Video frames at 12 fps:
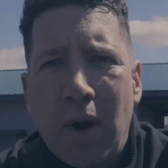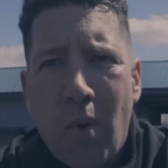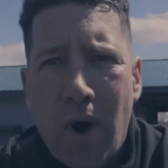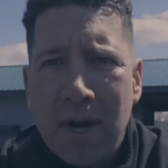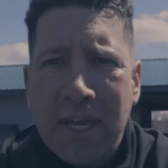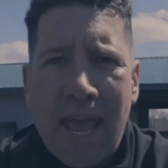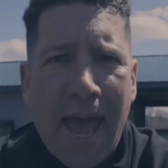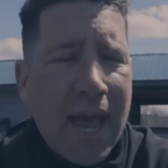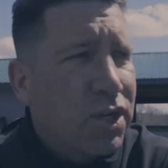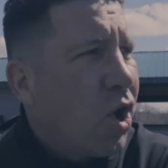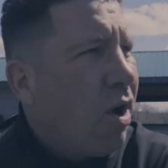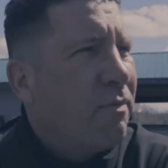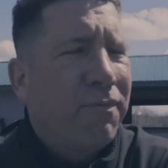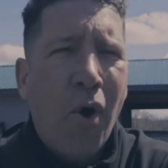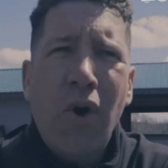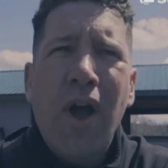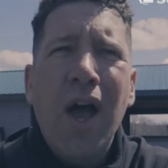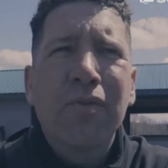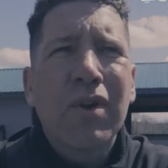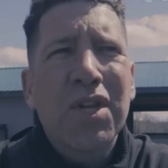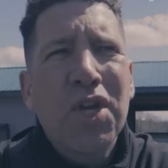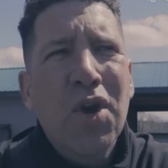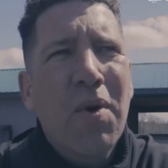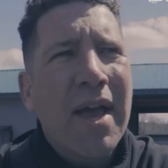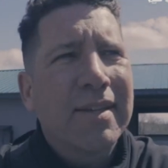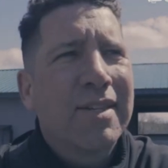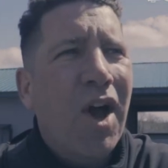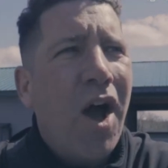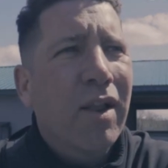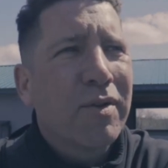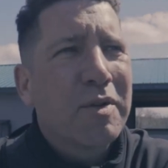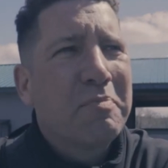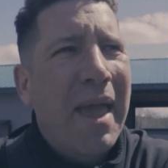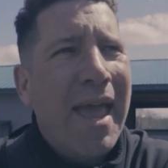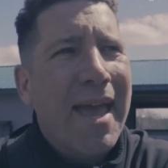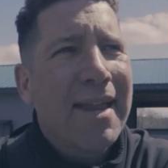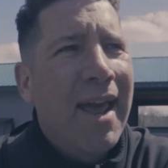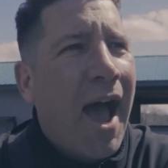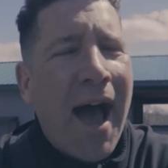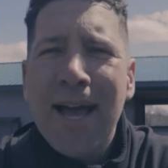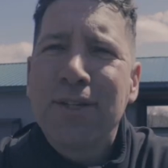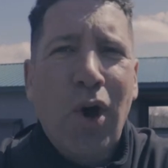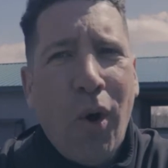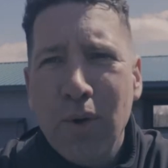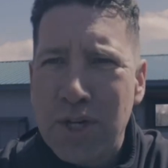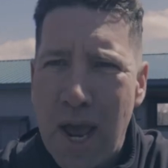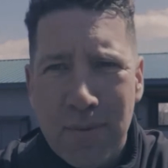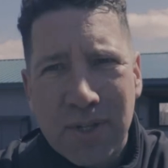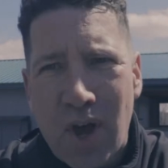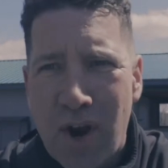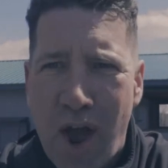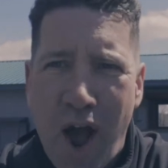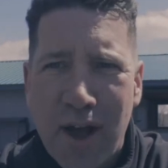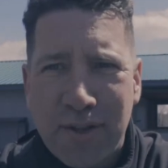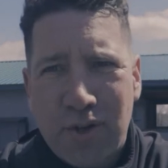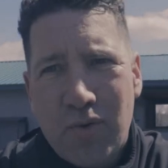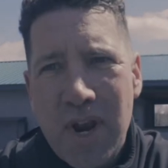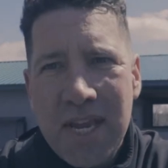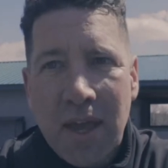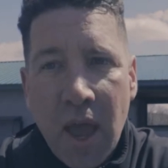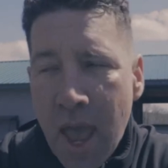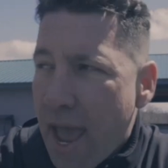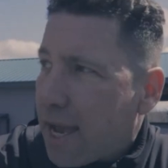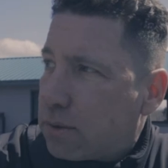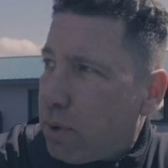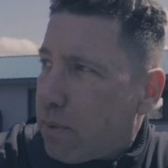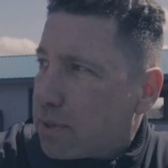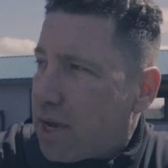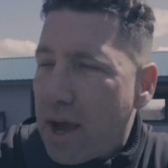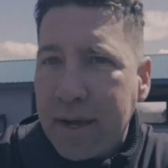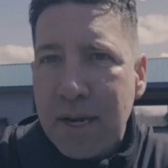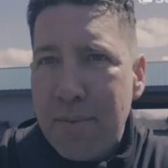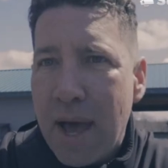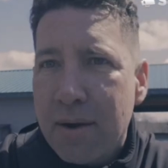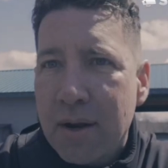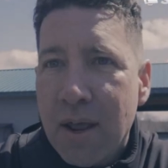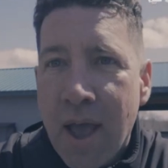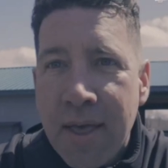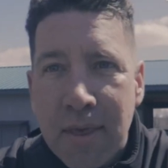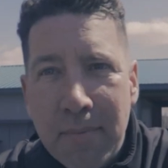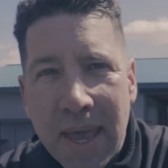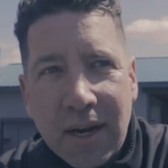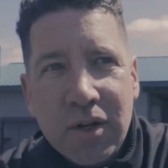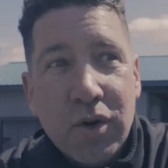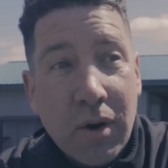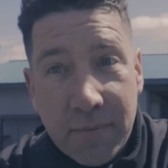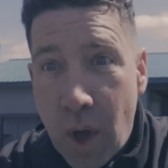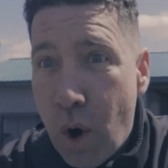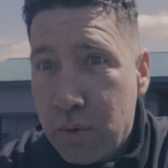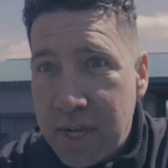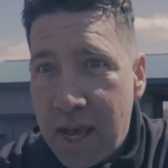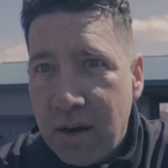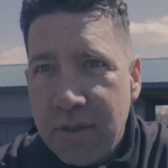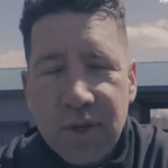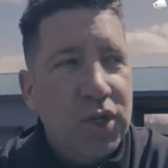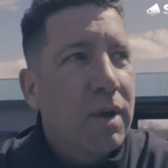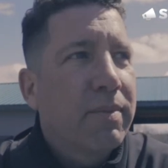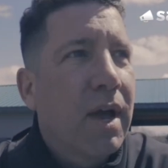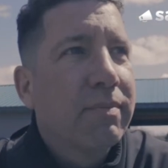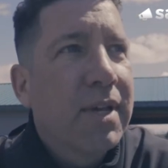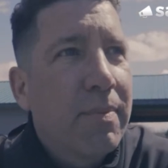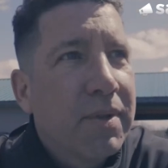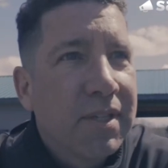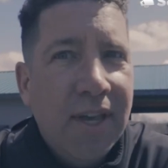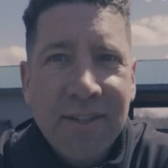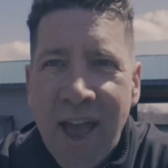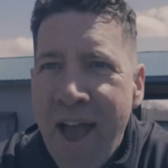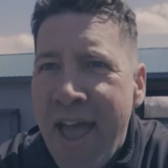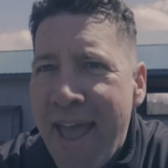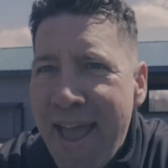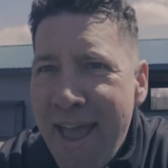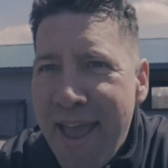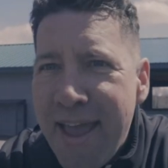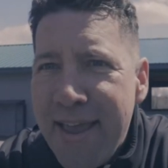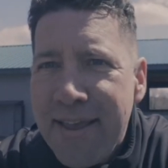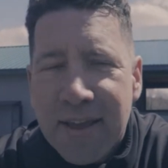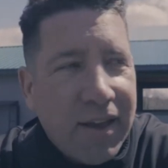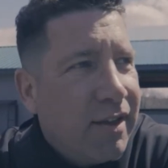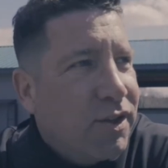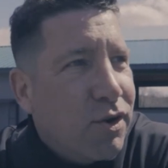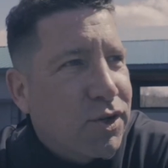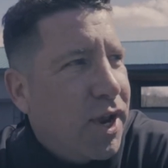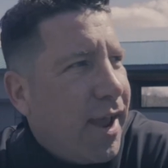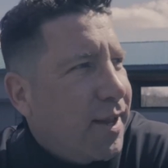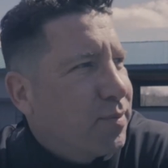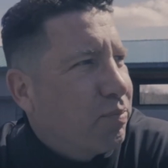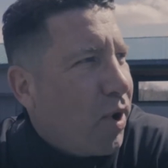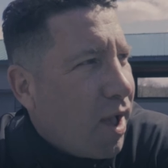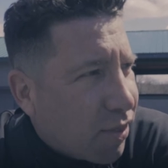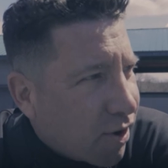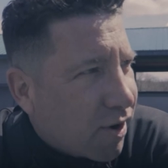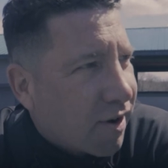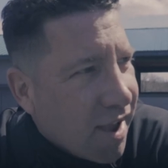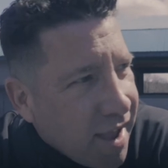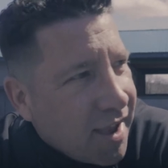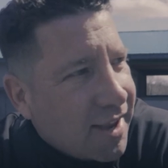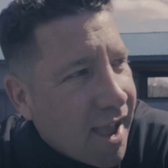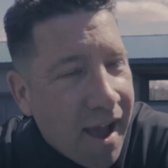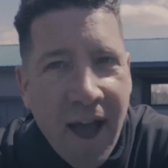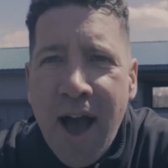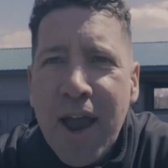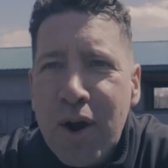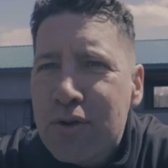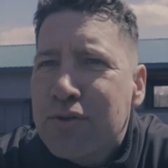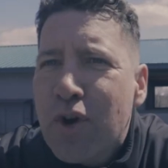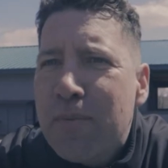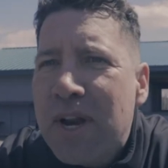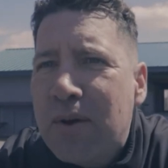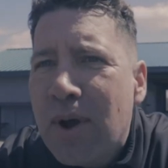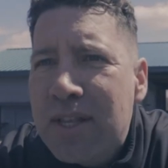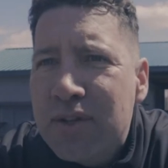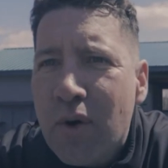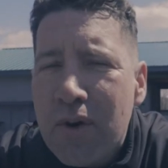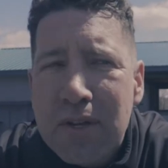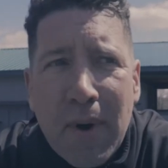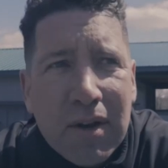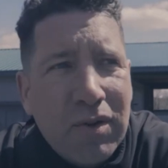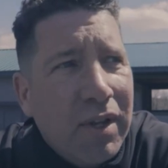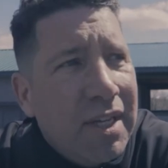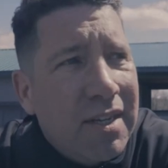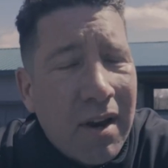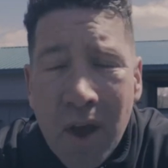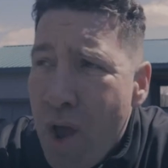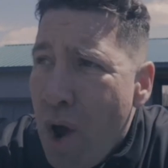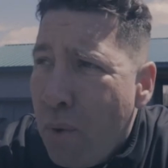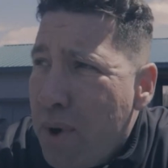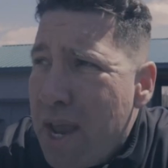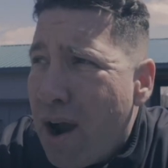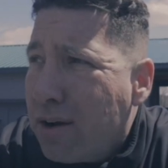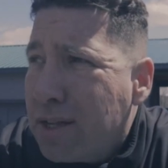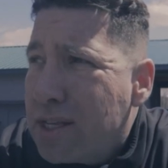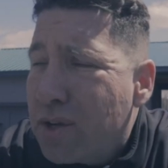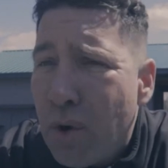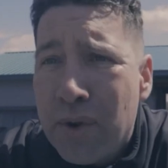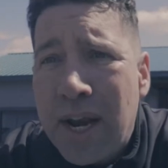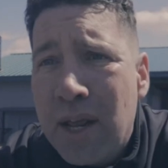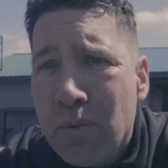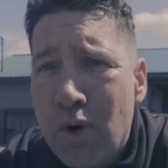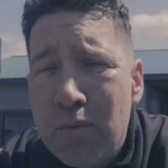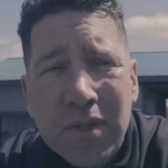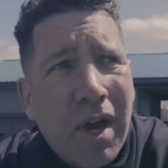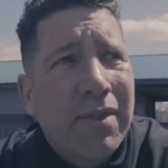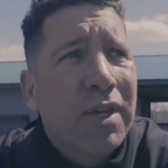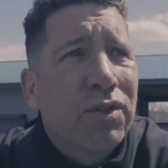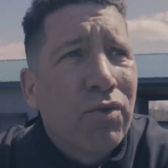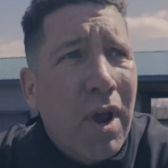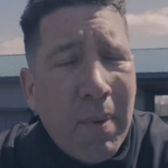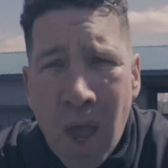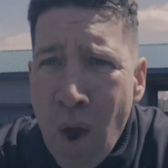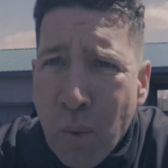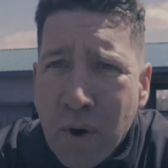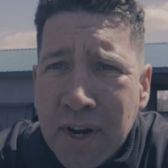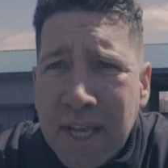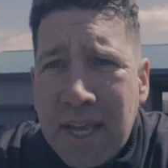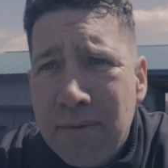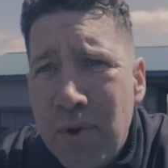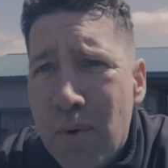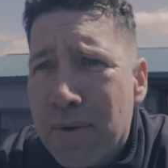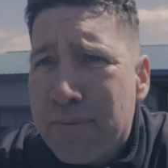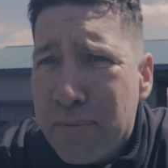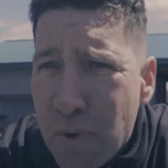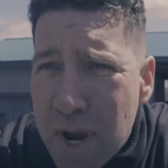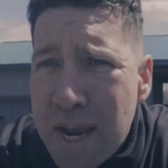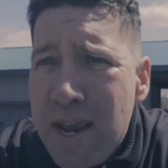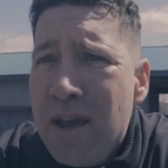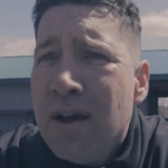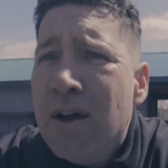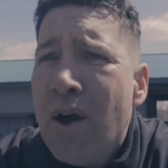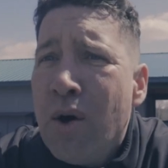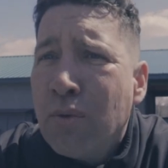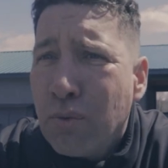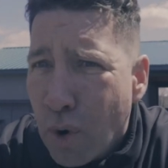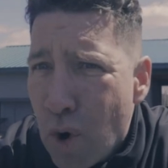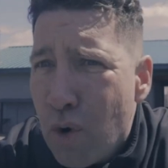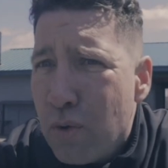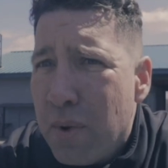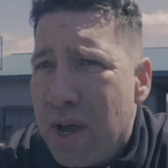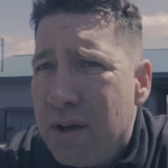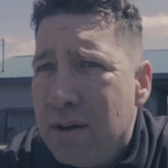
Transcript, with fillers: out a wad of cash. 400 US dollars, man. I told you I was on a hot streak. As we were talking about it, the manager of the hotel on the ship comes up and says, Hey, you're Chad's brother. Yeah, I heard so many great stories about you. Listen, we hardly sold any rooms on this trip. We're going to give you a free room.